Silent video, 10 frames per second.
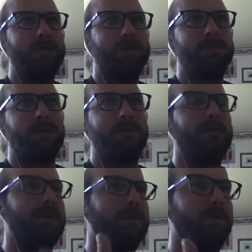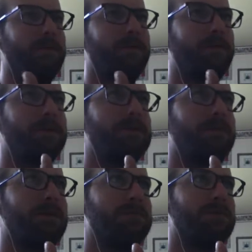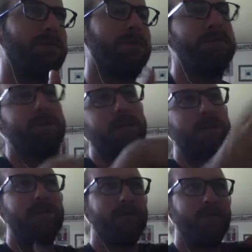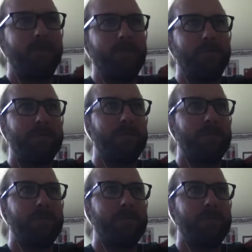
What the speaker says: It's kind of like a coin flip, and sometimes it'll reset flipped.